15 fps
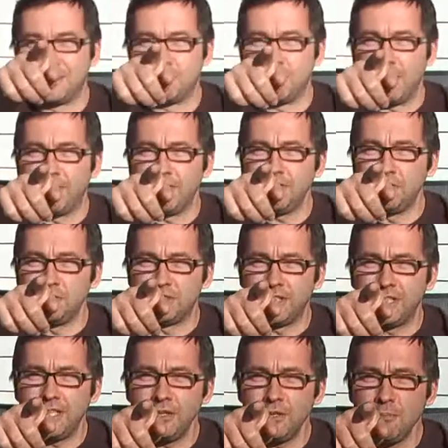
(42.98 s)
Trevor, you
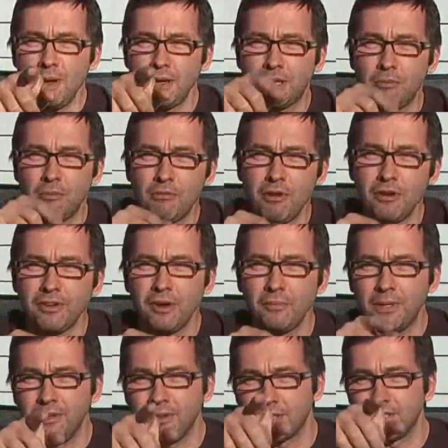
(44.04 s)
cheeky little monkey. We're on, aren't
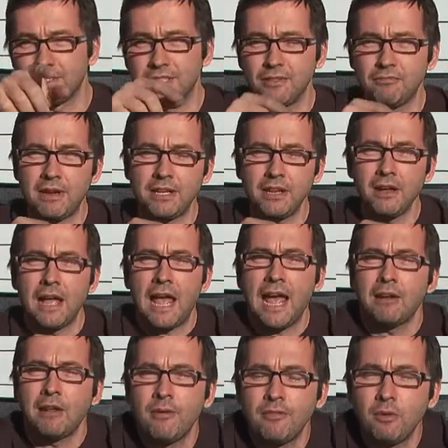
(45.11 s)
we? Look, I can see the red light.
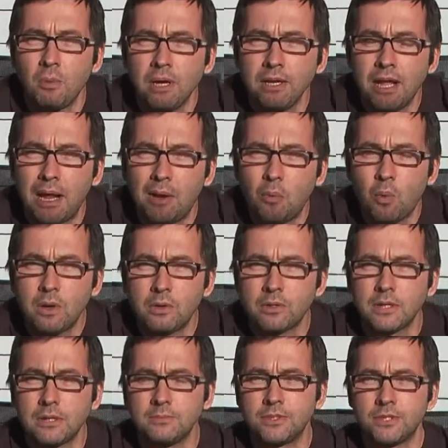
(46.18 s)
Hello, everyone, and
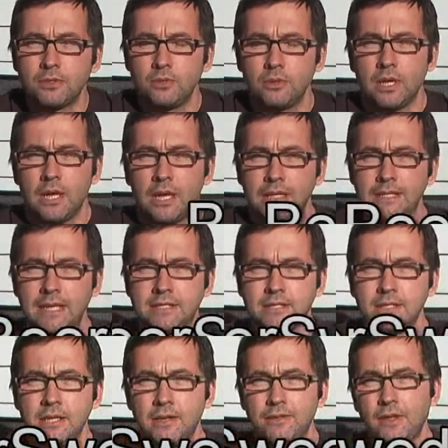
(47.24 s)
welcome to
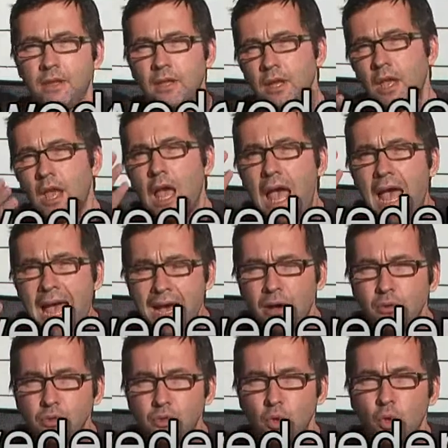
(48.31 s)
yet another
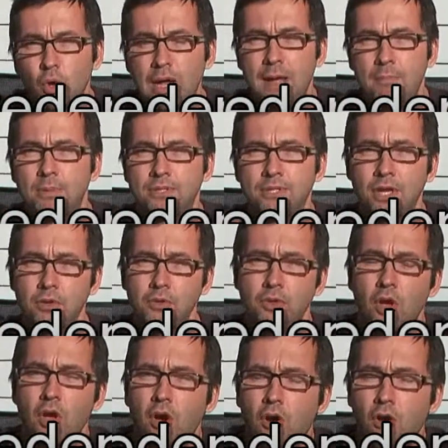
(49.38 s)
outdoor episode
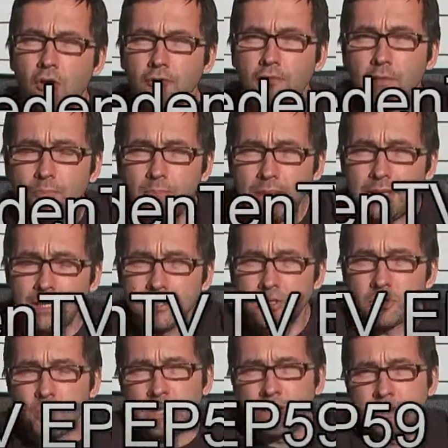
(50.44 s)
of Beer
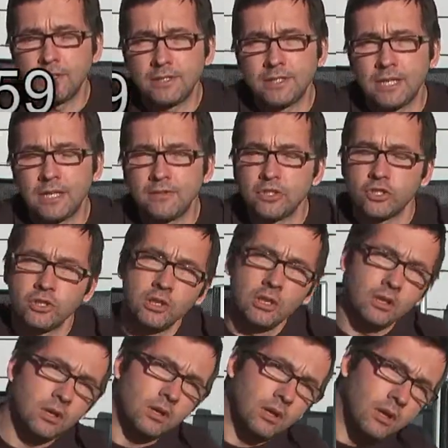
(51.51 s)
Sweden Television.
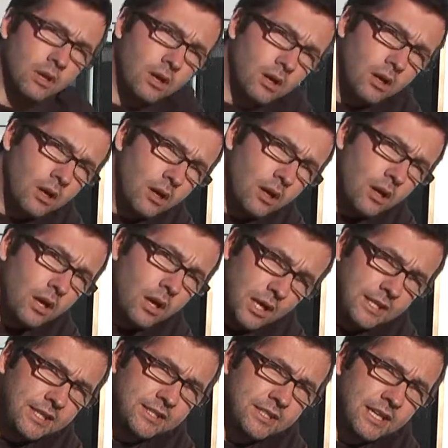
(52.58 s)

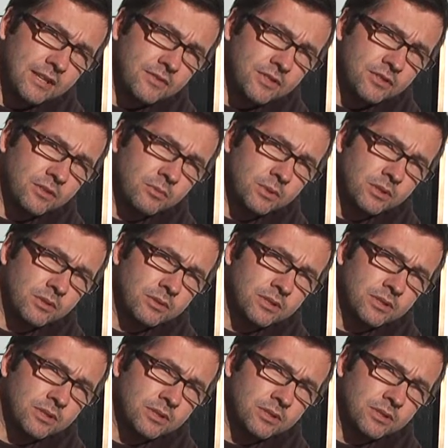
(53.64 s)
It is television that we do.